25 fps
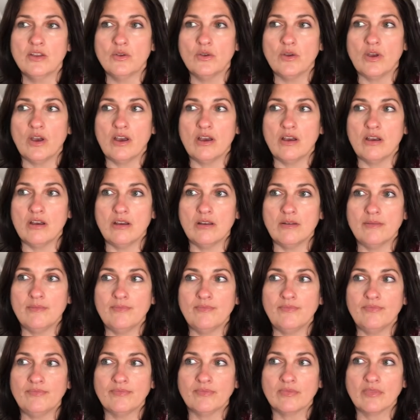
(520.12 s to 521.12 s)

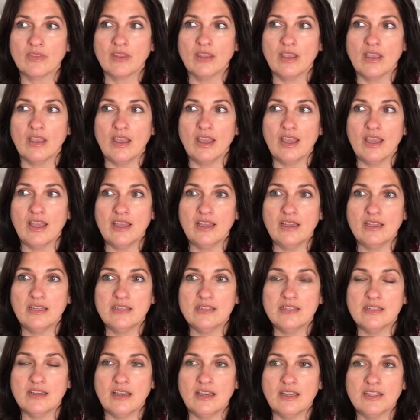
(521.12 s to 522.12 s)
Um, and uh,